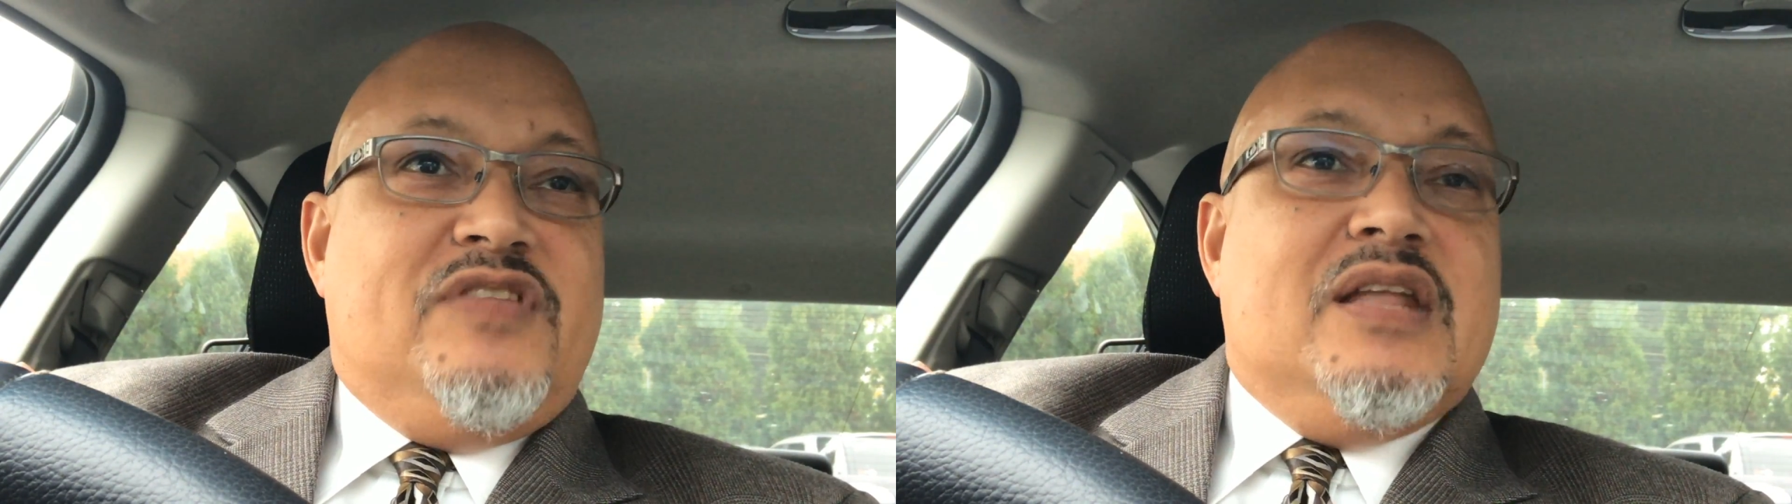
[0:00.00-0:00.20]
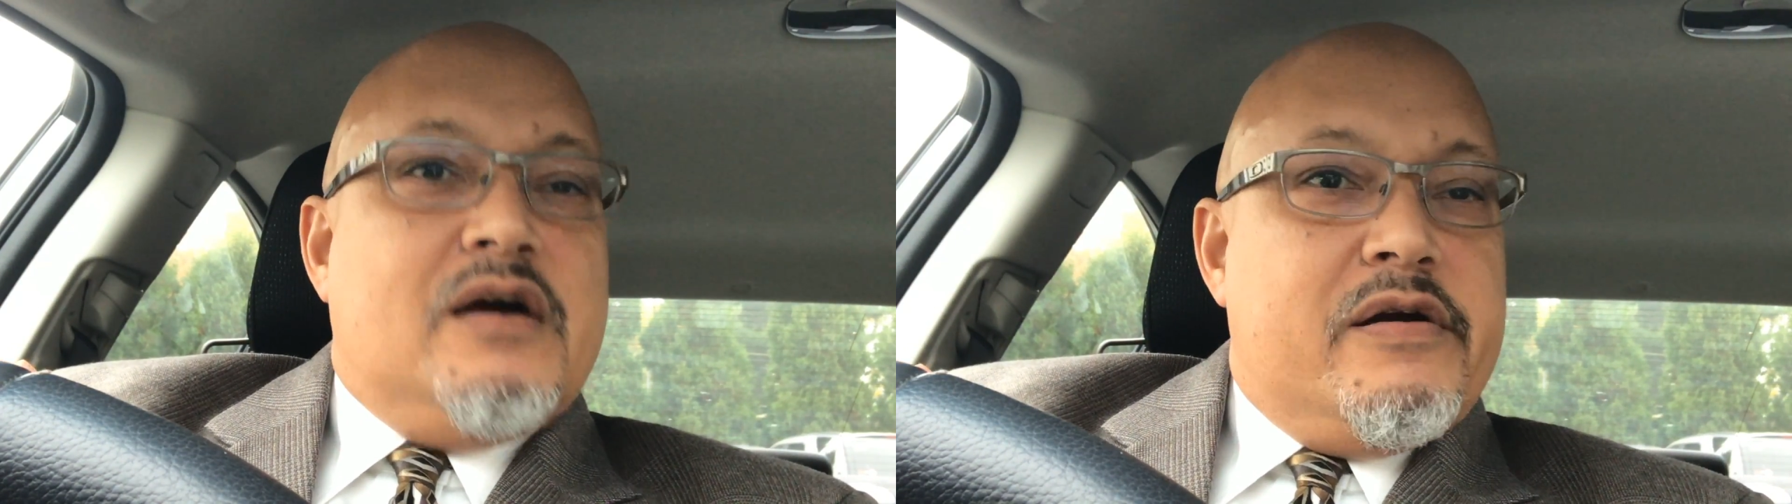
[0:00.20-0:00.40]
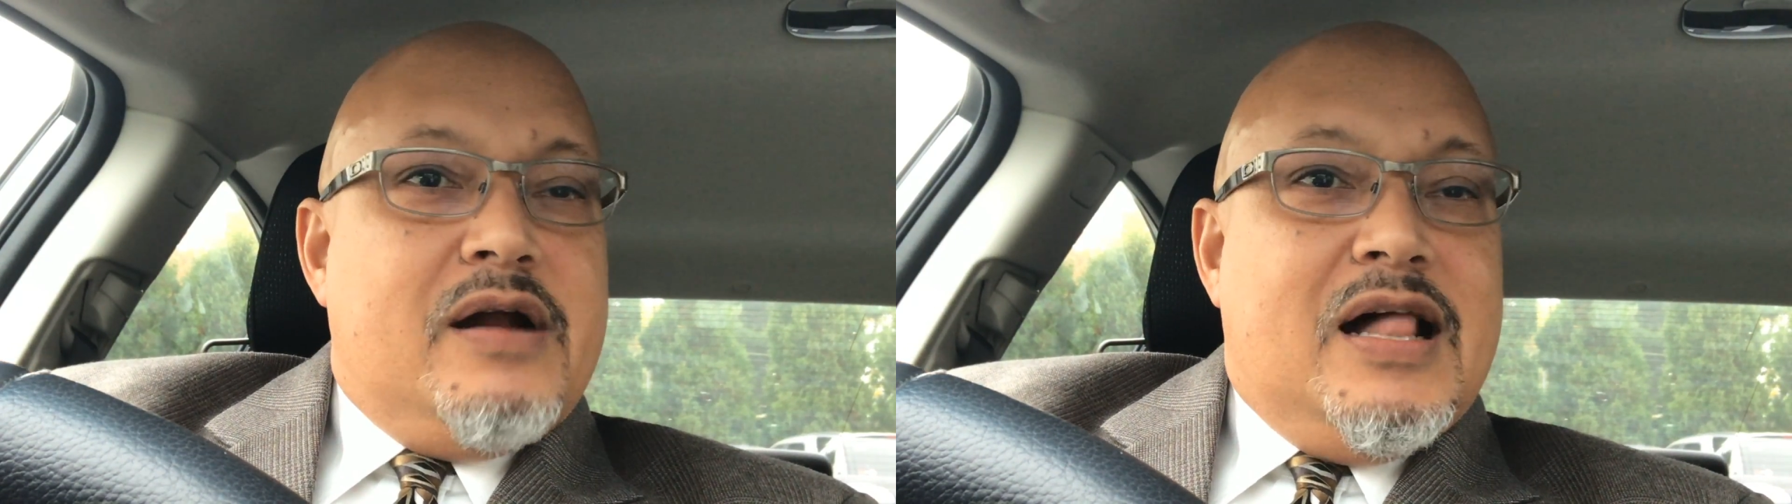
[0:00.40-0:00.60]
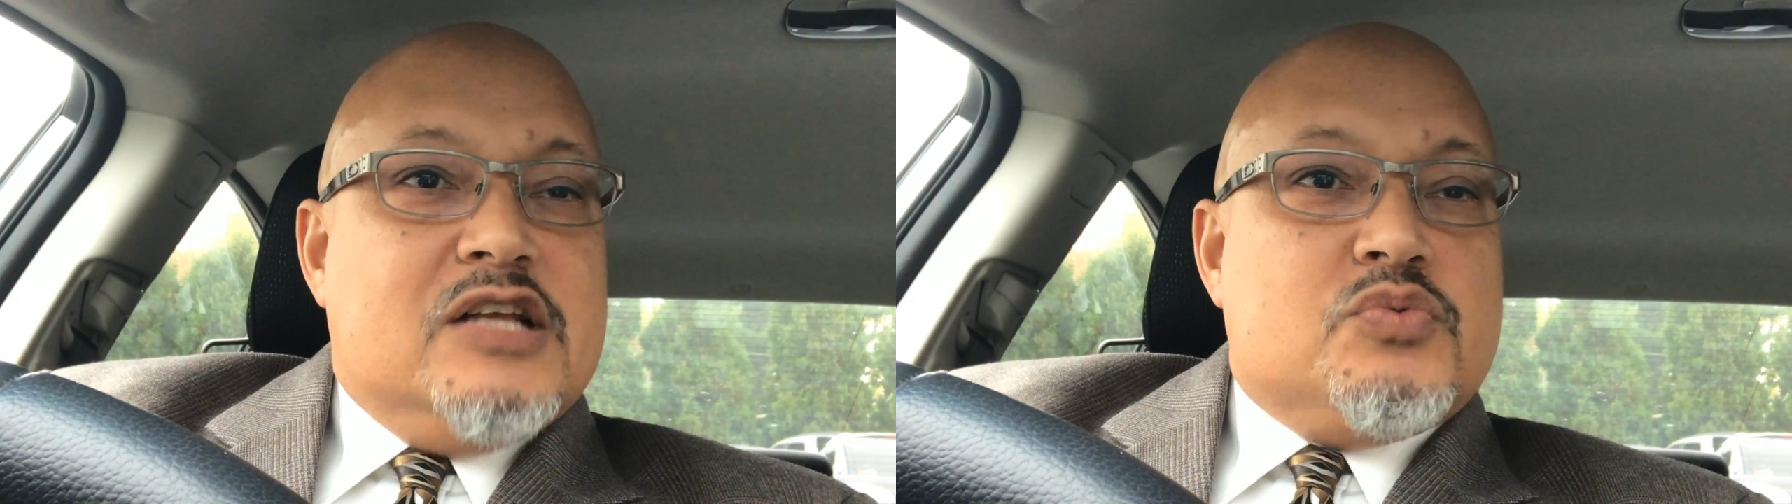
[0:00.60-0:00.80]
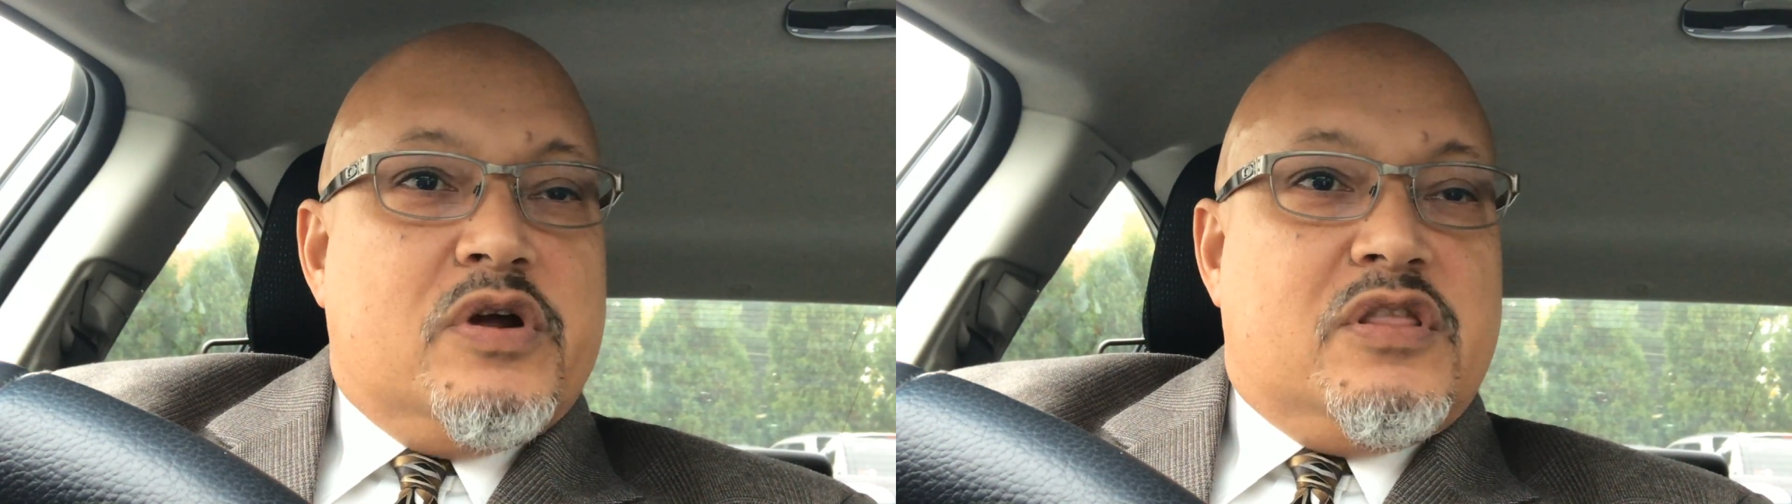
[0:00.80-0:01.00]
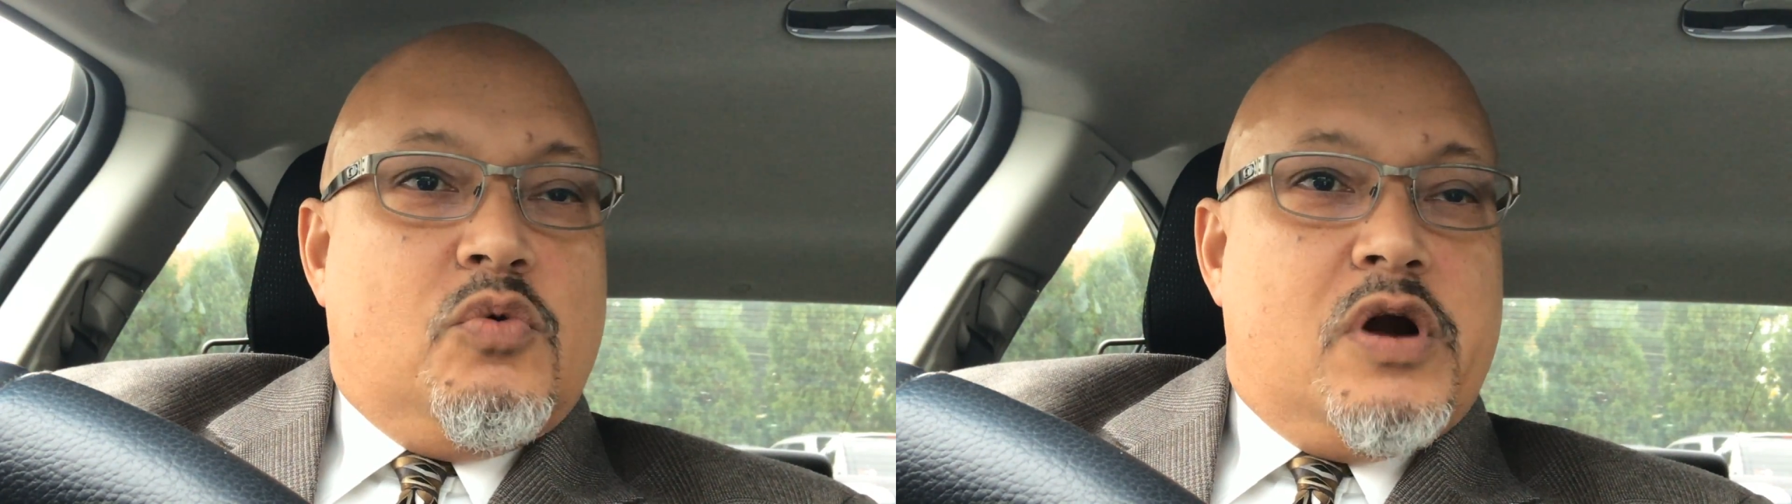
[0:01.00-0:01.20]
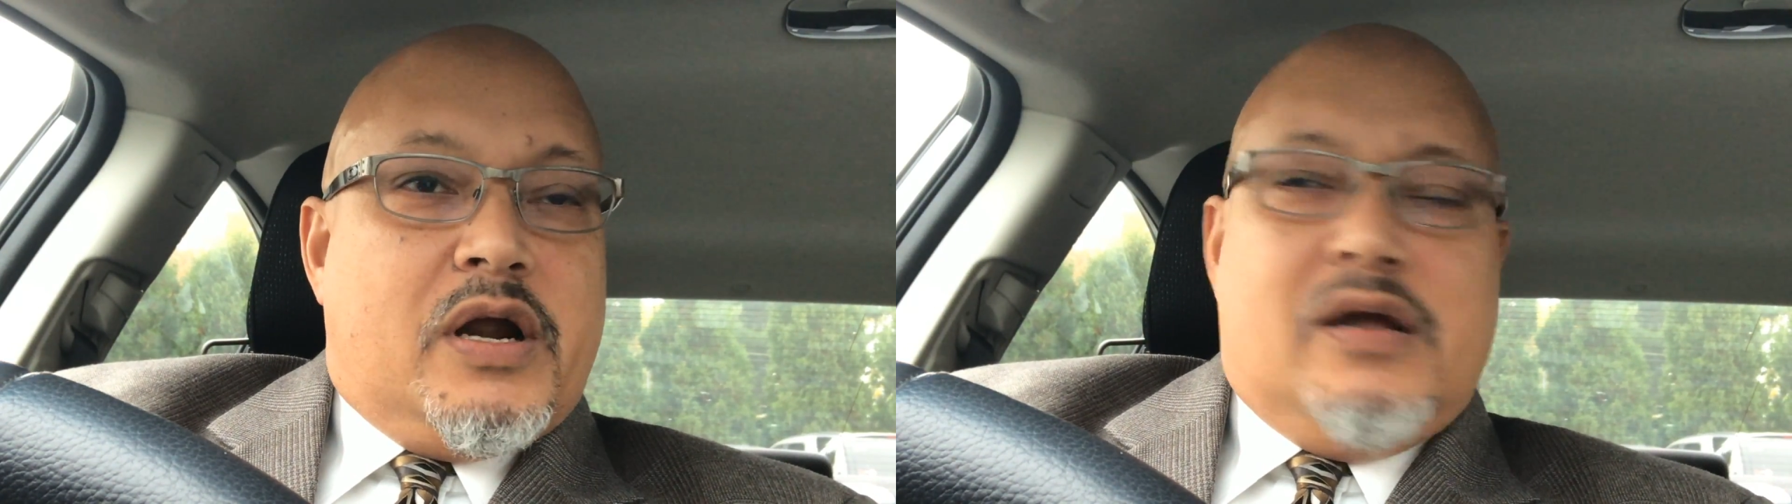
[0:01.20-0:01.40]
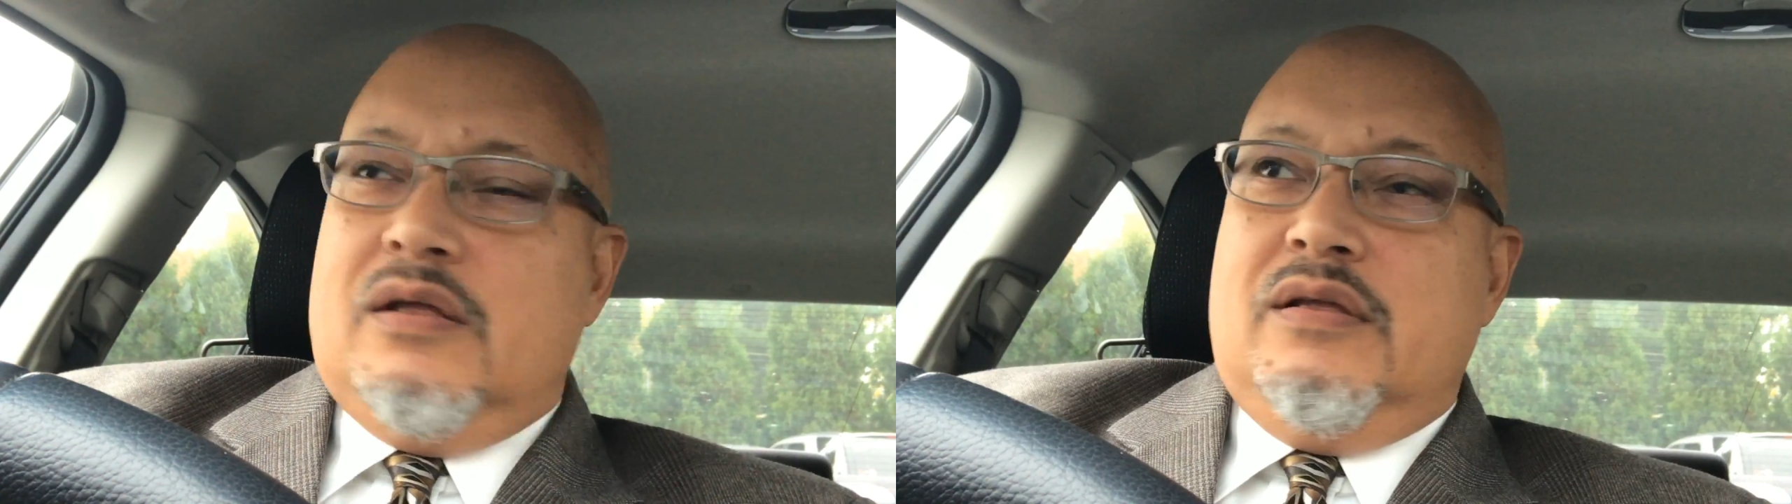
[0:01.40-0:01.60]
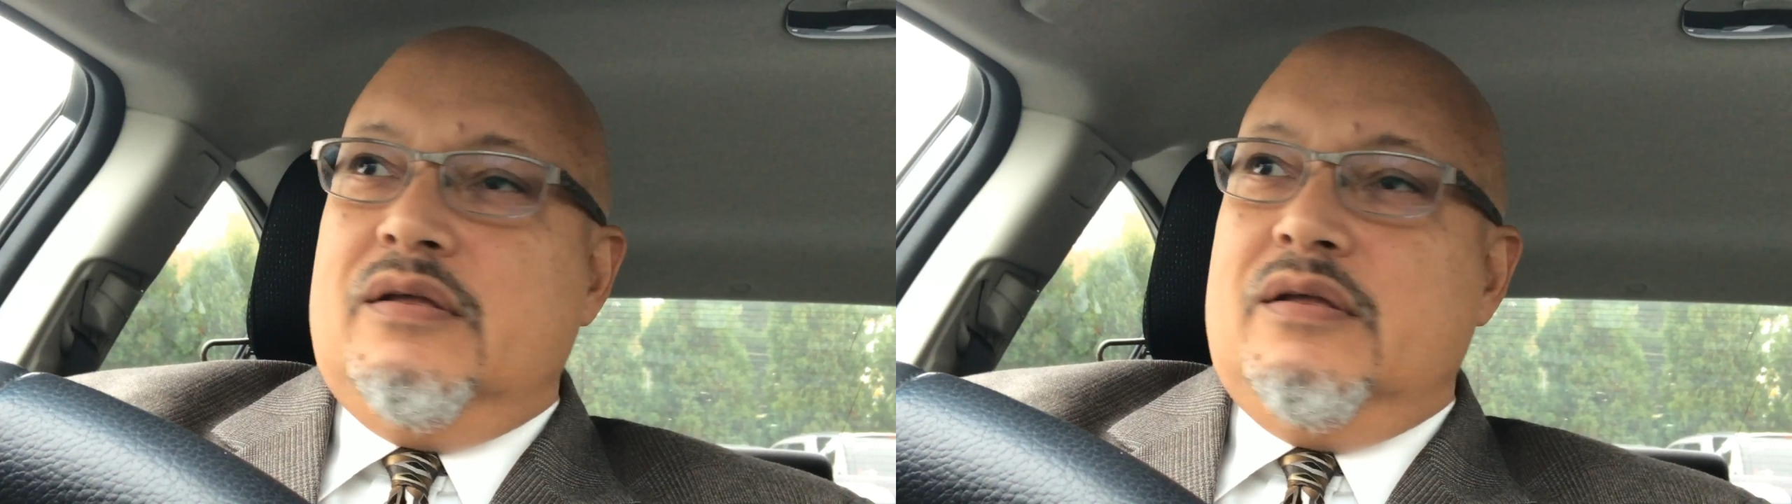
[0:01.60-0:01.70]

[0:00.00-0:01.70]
$1,500 worth of work.